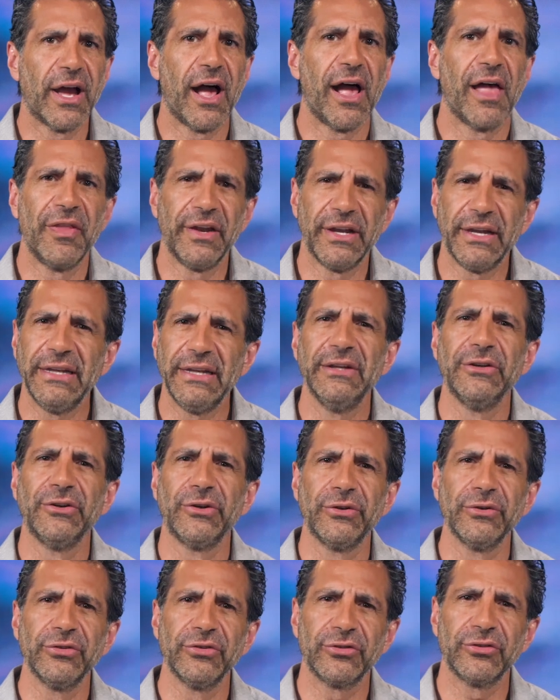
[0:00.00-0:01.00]
God that
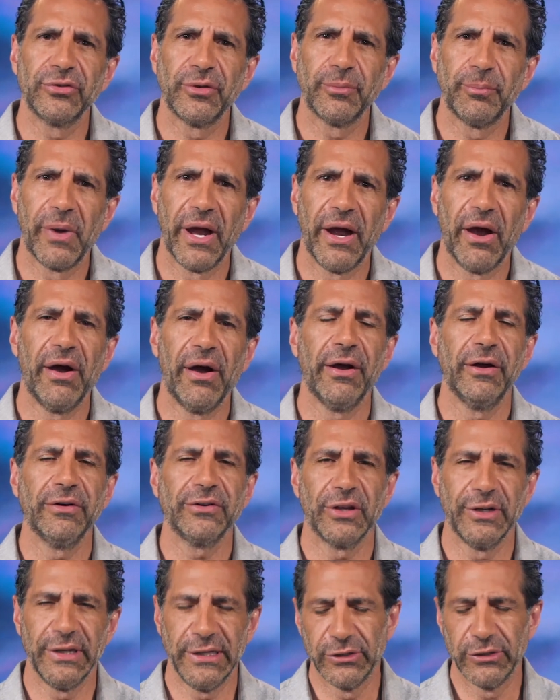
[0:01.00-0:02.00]
heals my
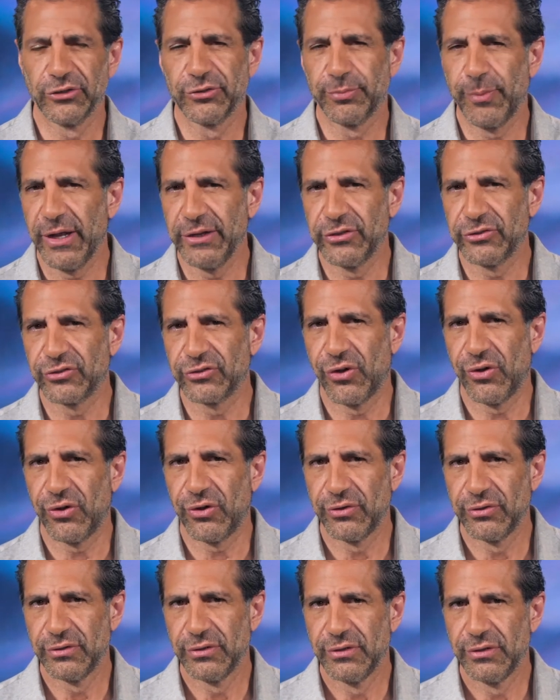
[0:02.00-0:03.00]
heart and heals my
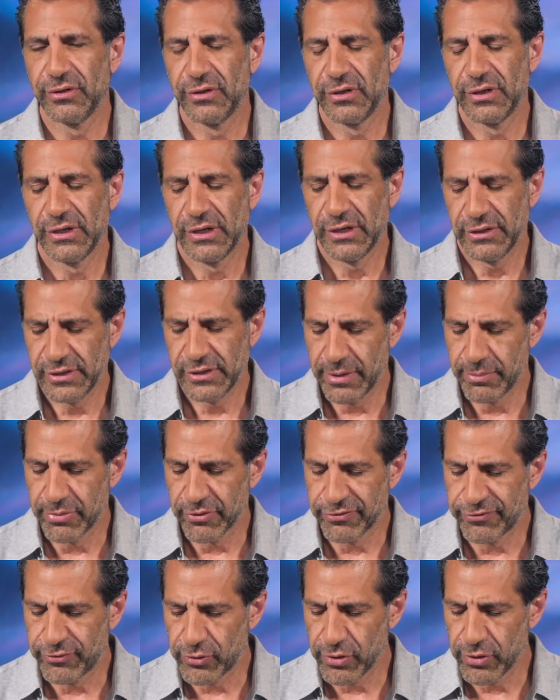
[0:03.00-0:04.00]
soul.
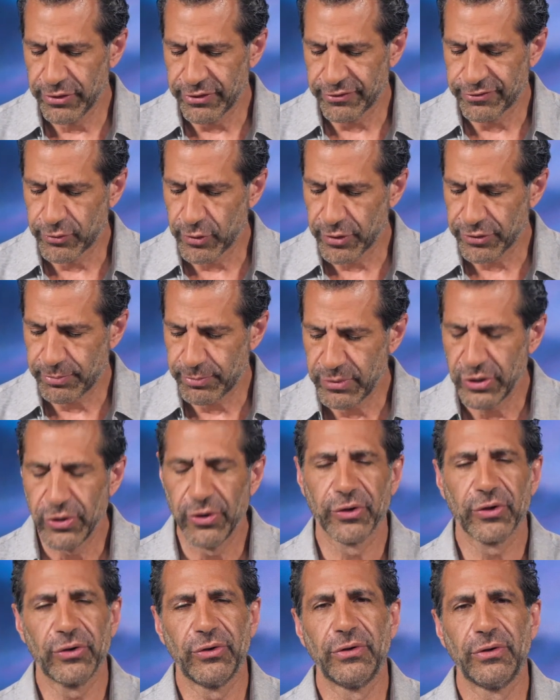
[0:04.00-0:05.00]
Number four, the fourth
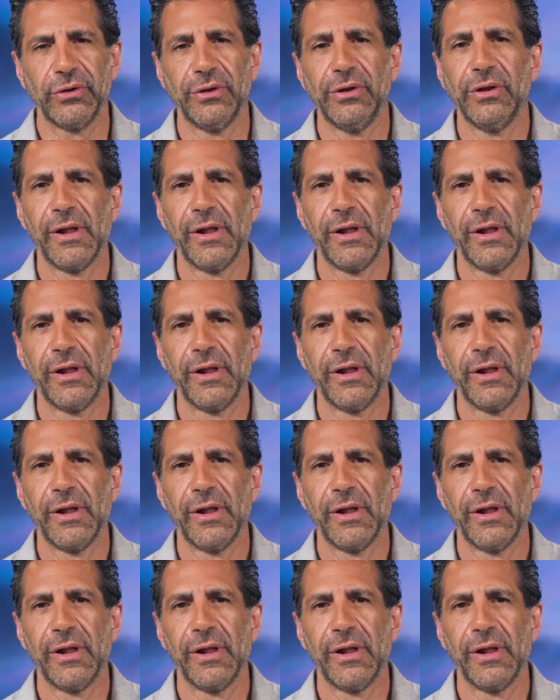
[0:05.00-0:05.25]
miracle